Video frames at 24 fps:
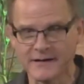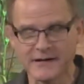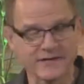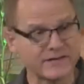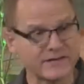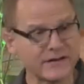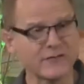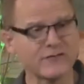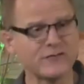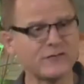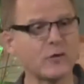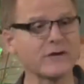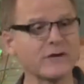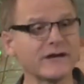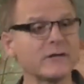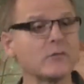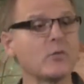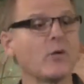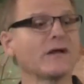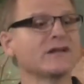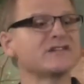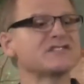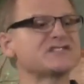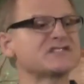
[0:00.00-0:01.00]
Therefore, he
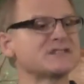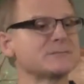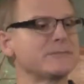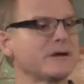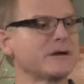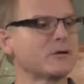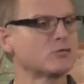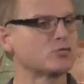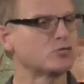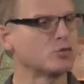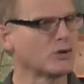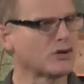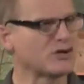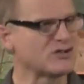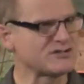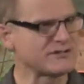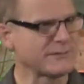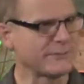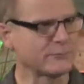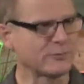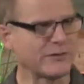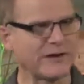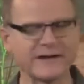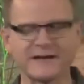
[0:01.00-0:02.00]
wants to be
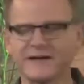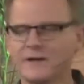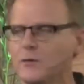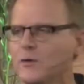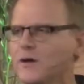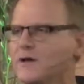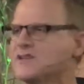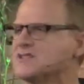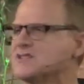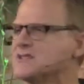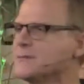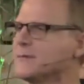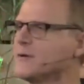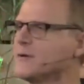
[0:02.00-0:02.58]
worshiped, right? He wants to be